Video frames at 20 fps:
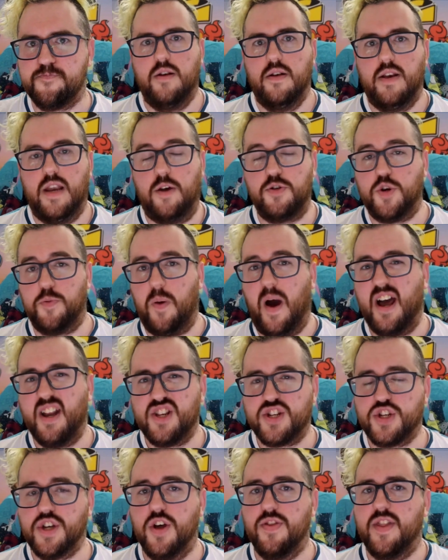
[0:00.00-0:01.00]
Now, Japan
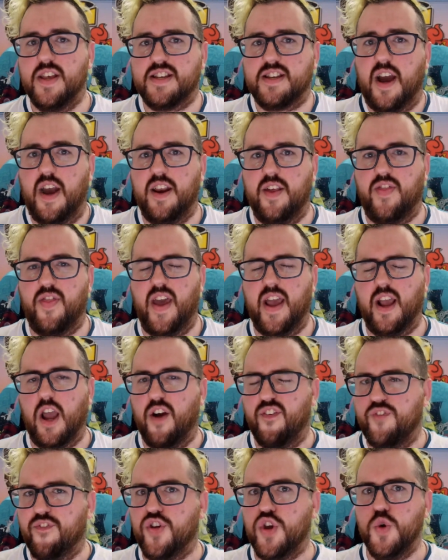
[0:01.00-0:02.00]
has done this kind of thing
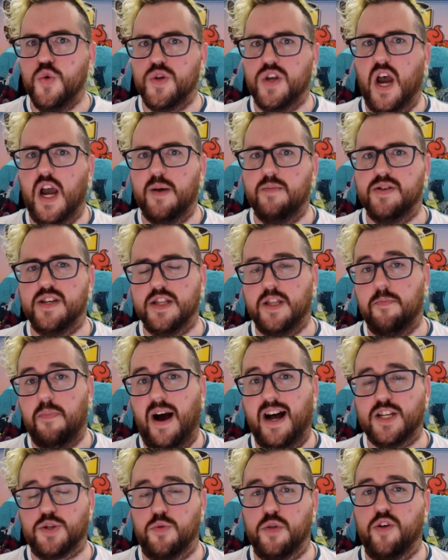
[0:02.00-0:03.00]
a few times in the
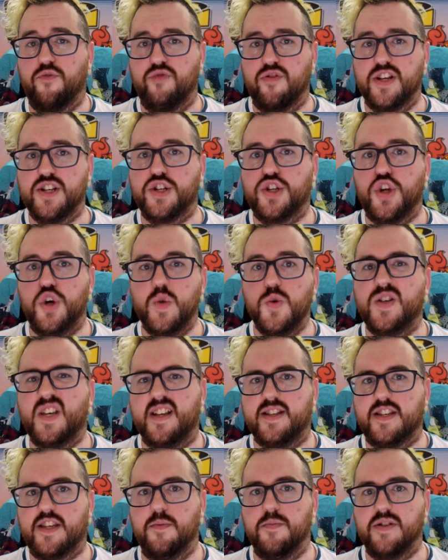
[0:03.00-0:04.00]
past where they've released two
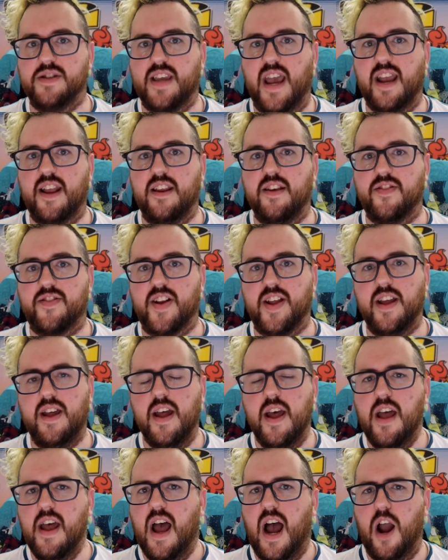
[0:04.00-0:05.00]
sets
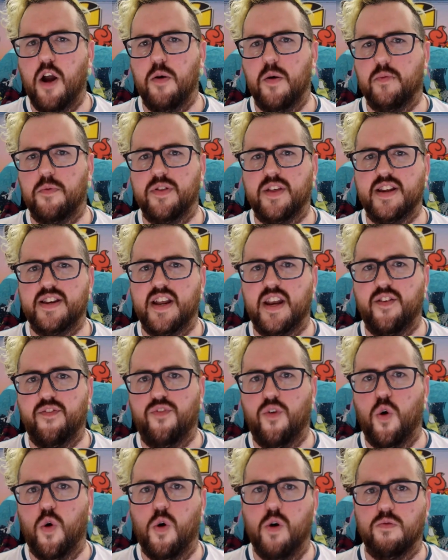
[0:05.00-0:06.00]
simultaneously. I remember they did it
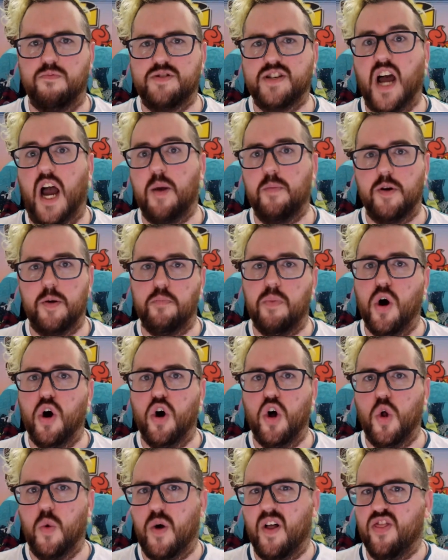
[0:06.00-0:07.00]
for Diamond and
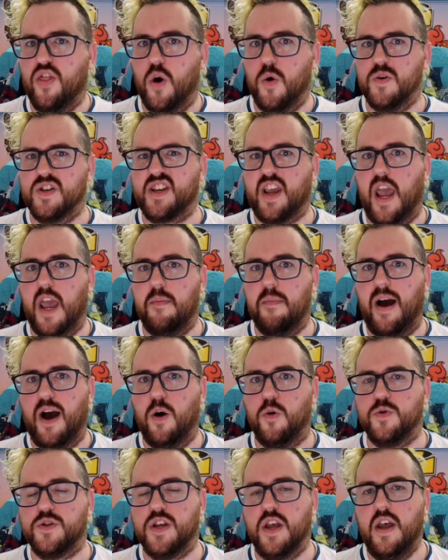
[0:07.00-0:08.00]
Pearl when those came
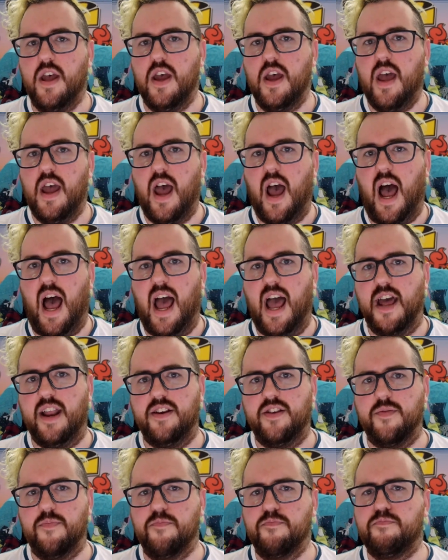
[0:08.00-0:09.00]
out,
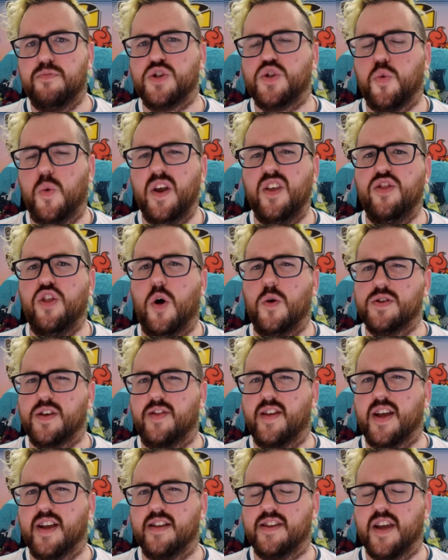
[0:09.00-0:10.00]
and between those, I
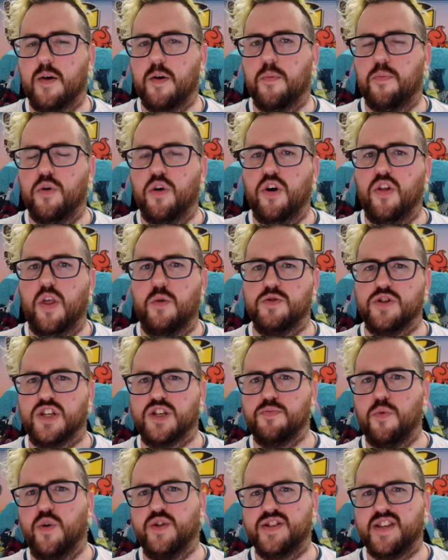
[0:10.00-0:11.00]
think in Diamond and Pearl, there was a
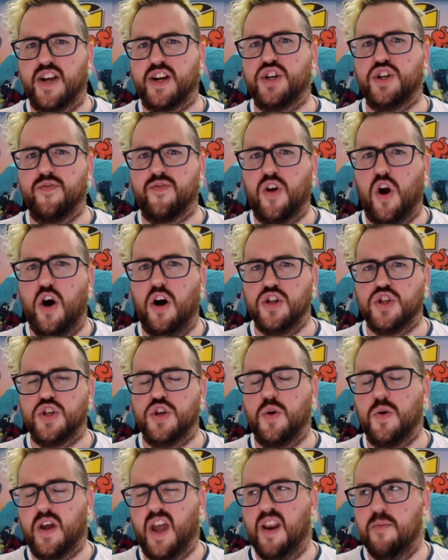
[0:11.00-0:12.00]
small section of cards
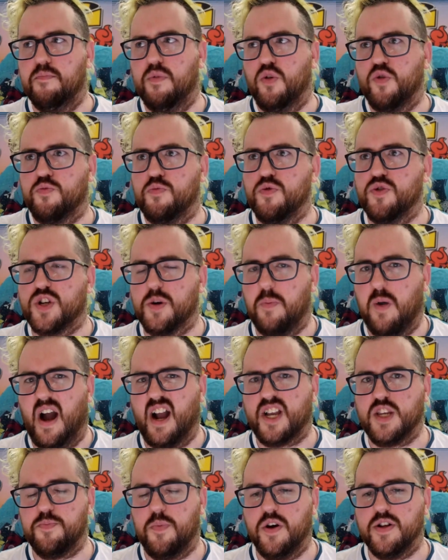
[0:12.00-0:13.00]
that you get in both booster
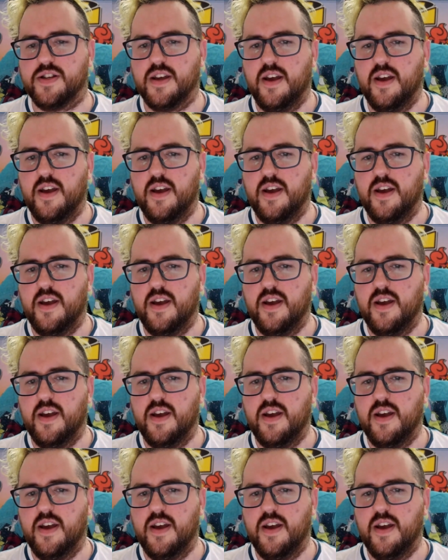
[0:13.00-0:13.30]
packs, but